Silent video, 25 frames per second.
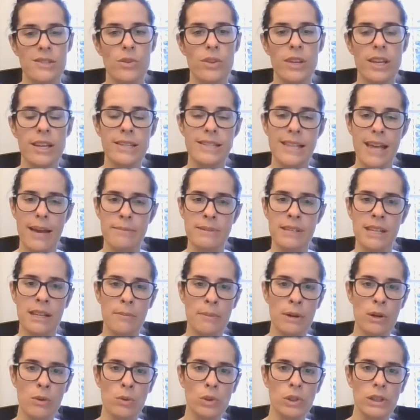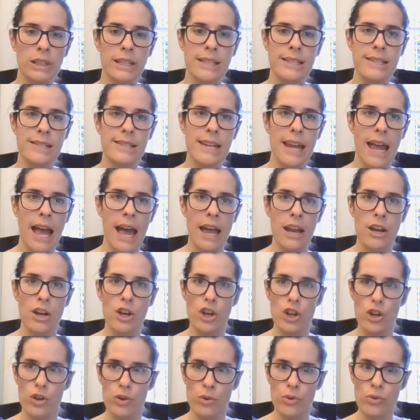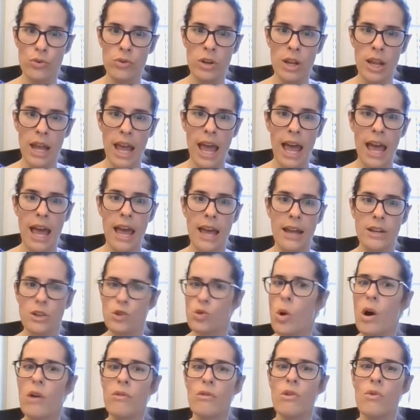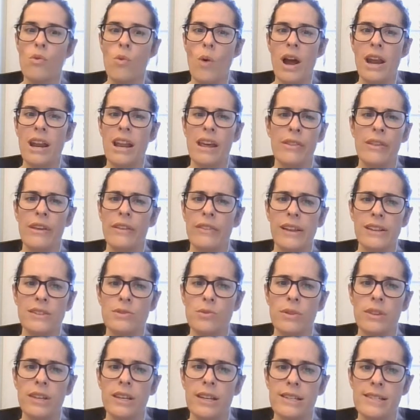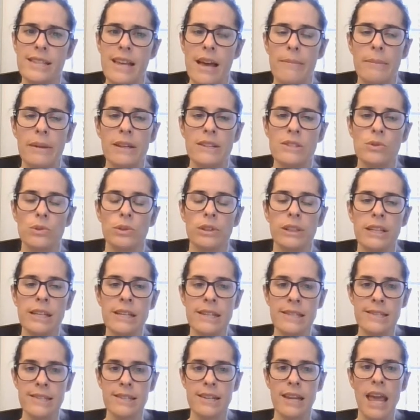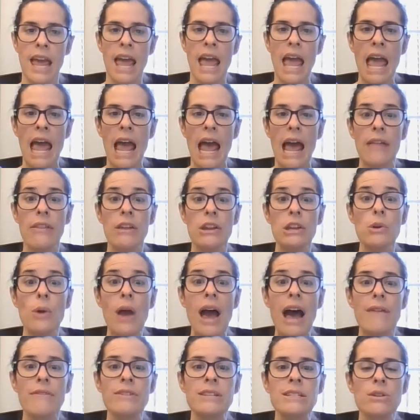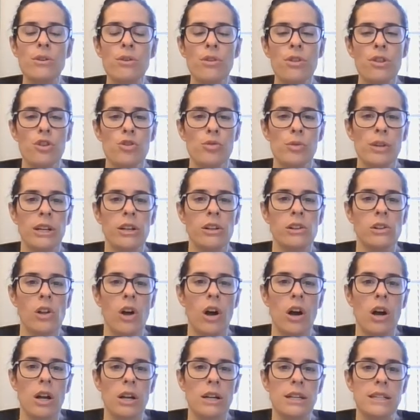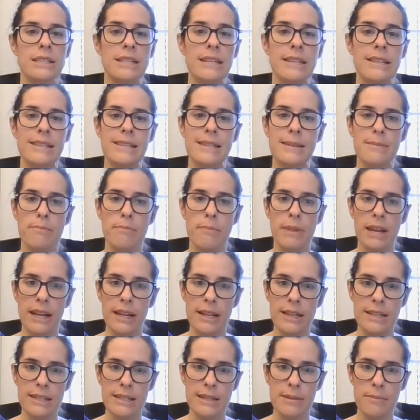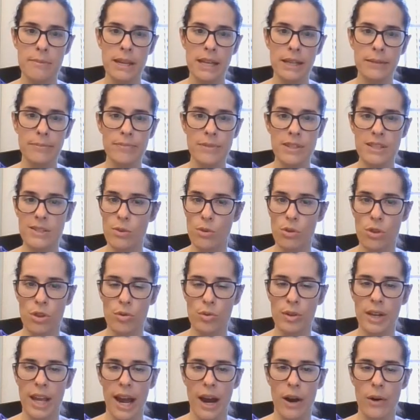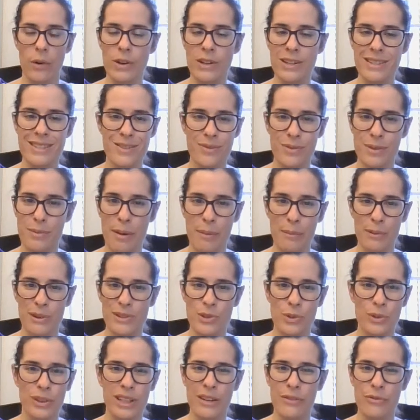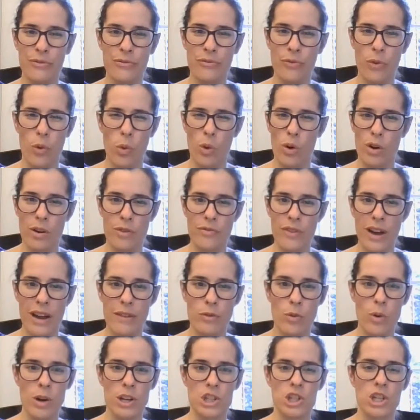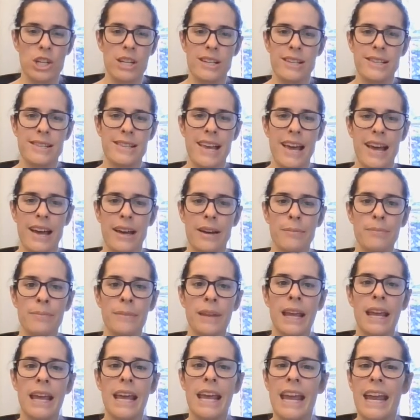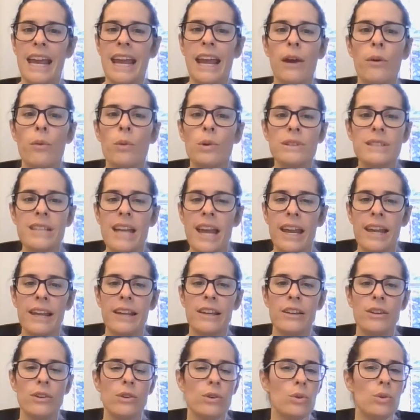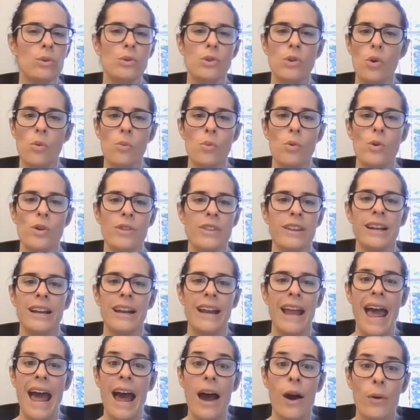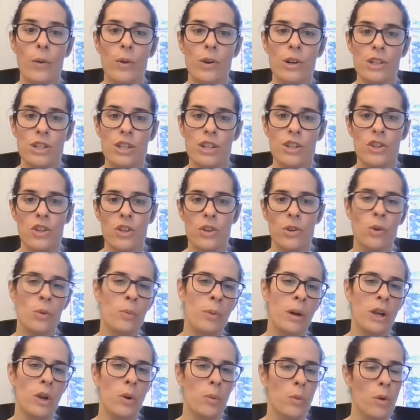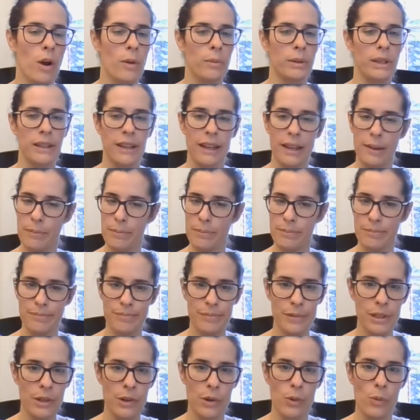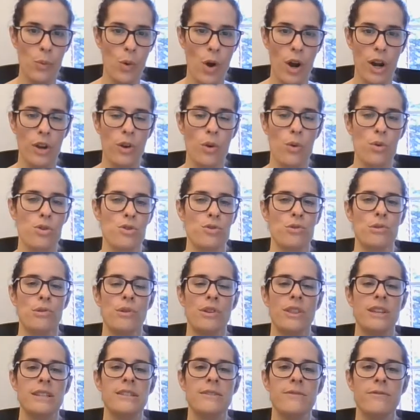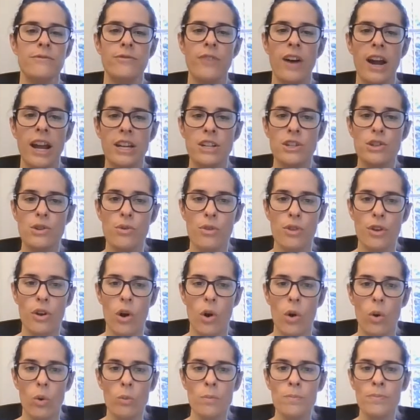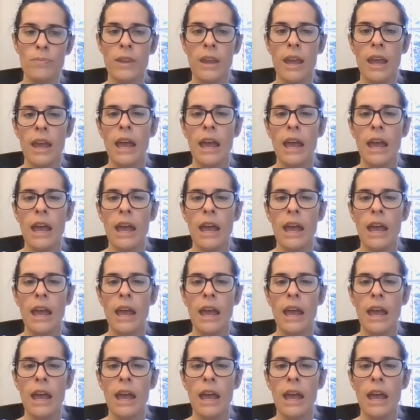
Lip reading: So the exam's going to be released at noon and 12:01. I think that's when the exam gets released. And then you have until 3 o'clock to submit it to me. So 3 hours. Remember, it's only a 4 or 5 question exam. It will take you no more than an hour to do, but you'll probably want to go through it with a fine tooth comb.